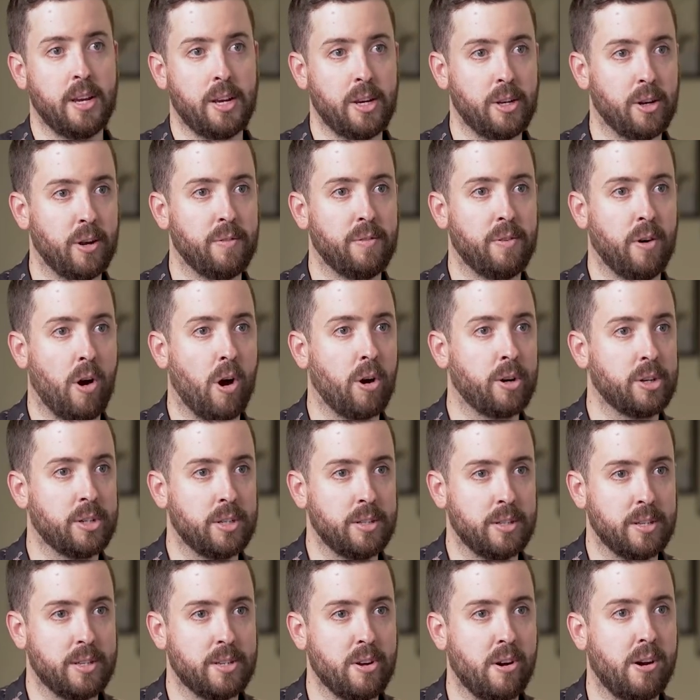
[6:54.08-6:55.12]
you know, for
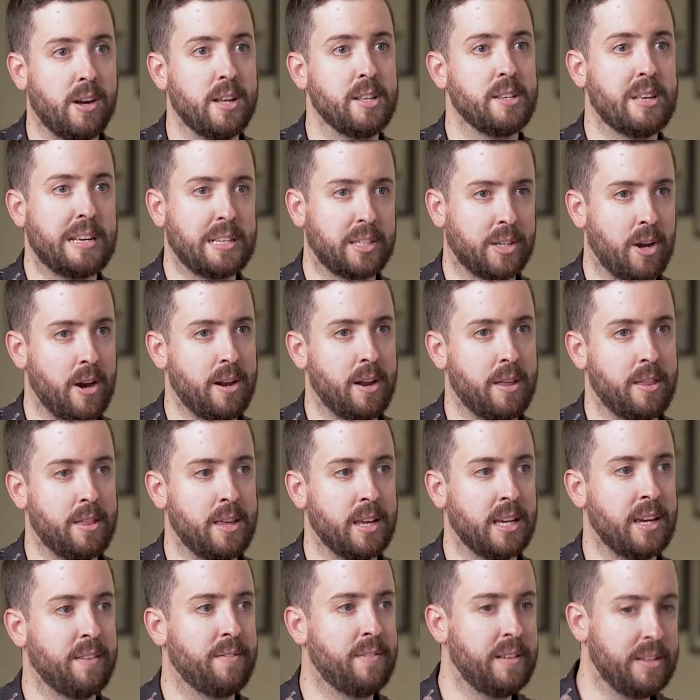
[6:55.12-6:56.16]
auction signs, that kind of
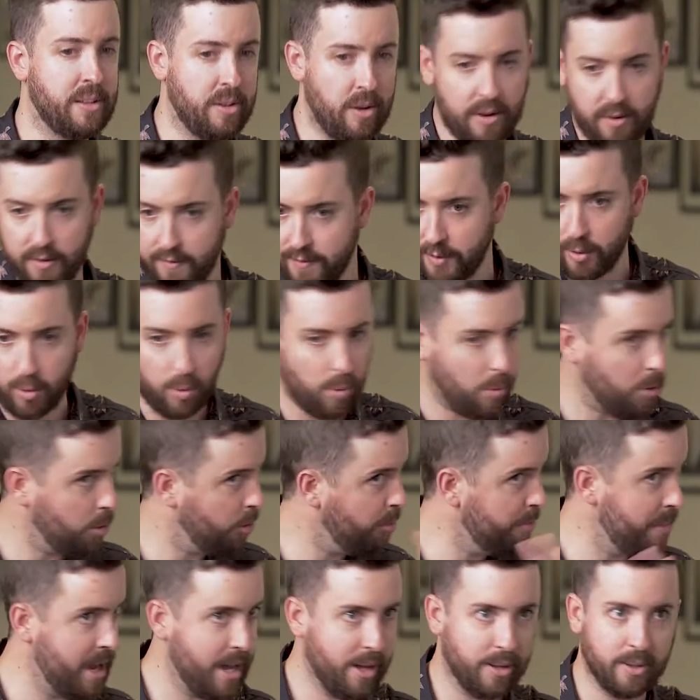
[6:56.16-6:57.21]
thing. If it, if it
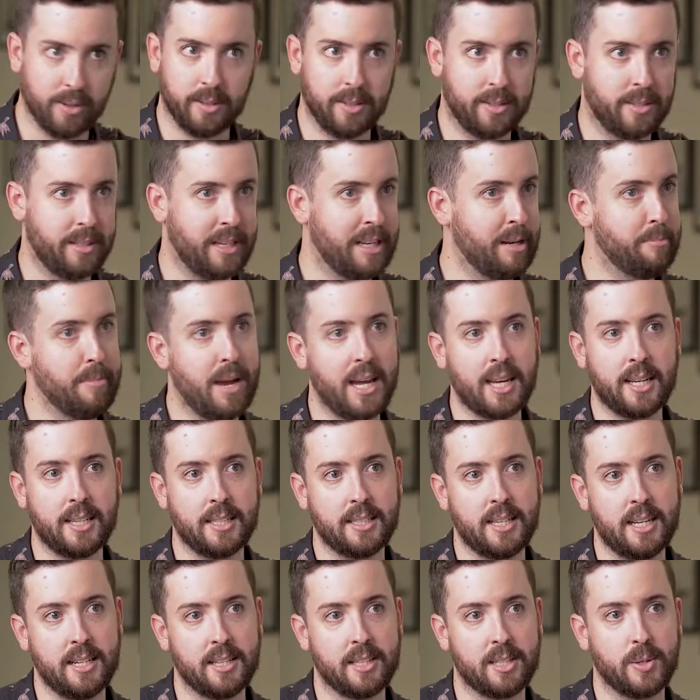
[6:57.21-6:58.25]
all melds, it makes
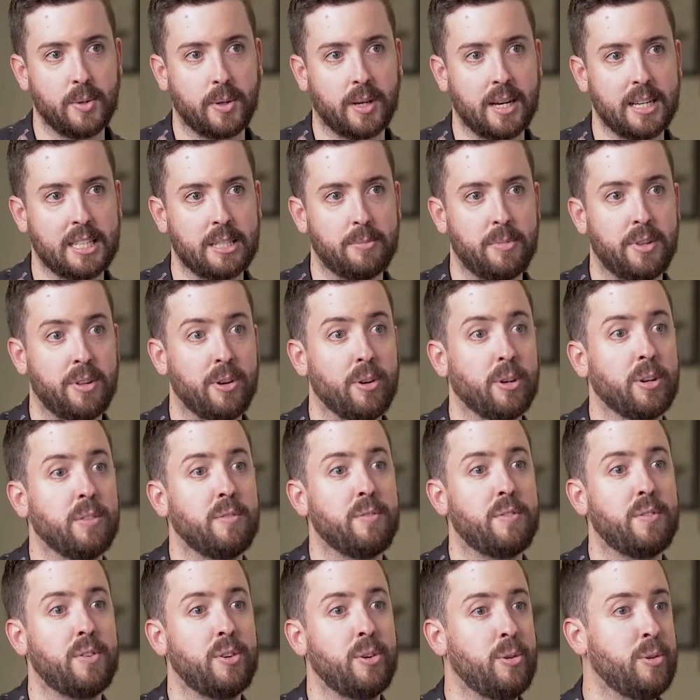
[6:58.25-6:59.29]
sense to a customer and they're not
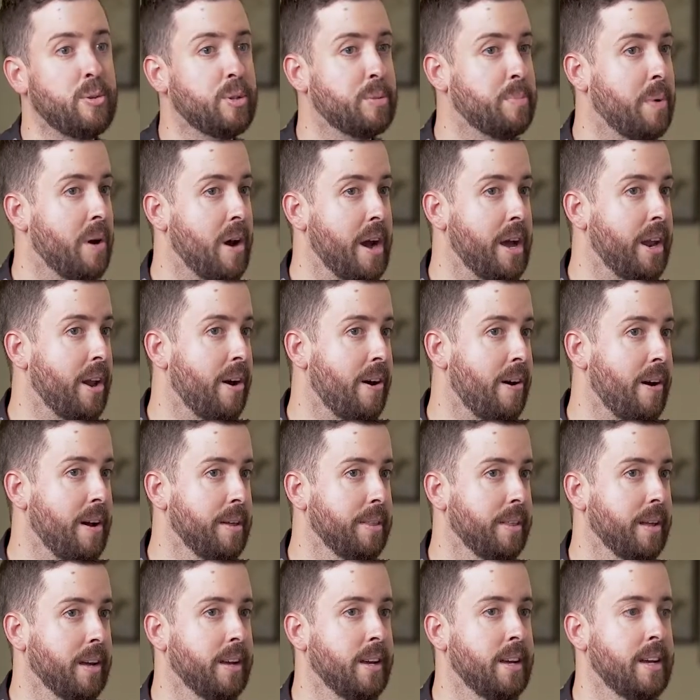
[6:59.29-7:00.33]
confused by it
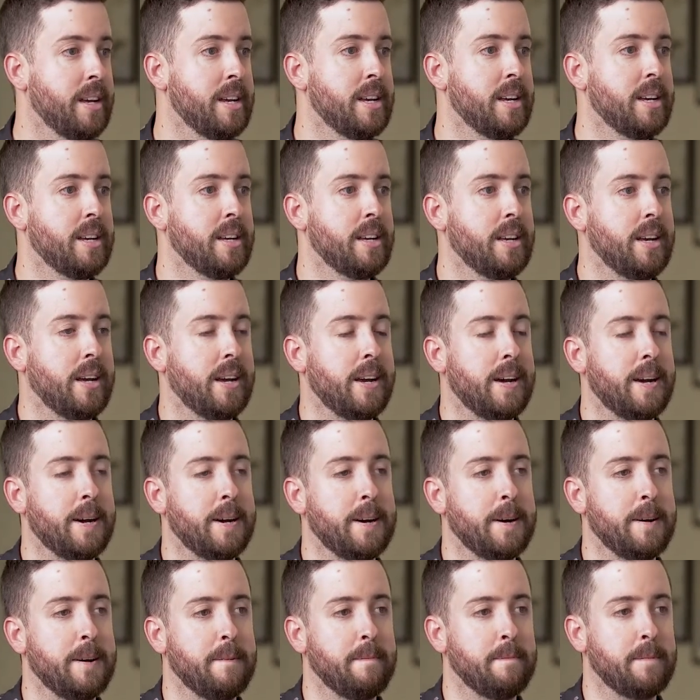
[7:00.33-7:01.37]
either.
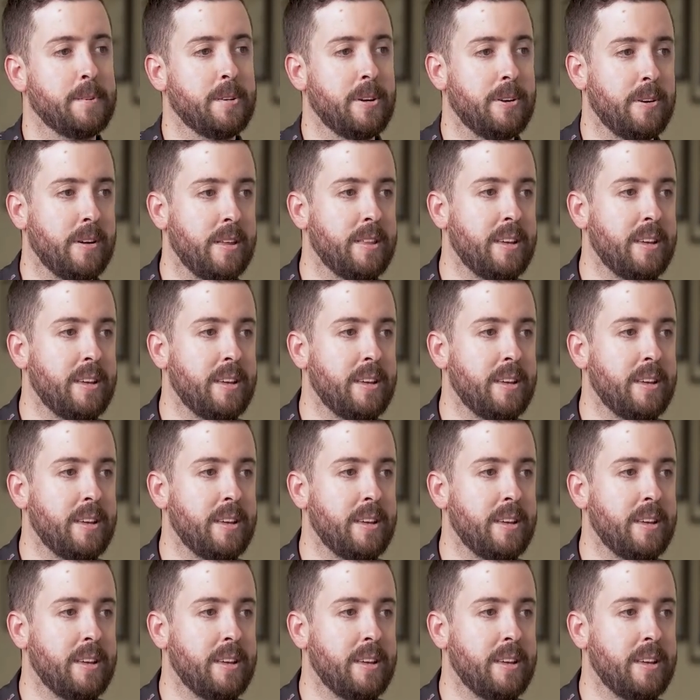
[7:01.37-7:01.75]
Um, so I